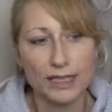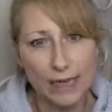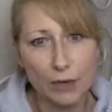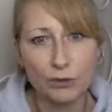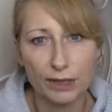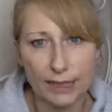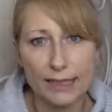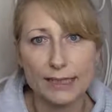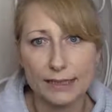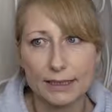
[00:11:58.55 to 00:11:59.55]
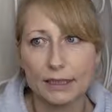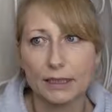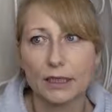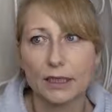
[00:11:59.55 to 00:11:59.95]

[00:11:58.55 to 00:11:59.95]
down the list,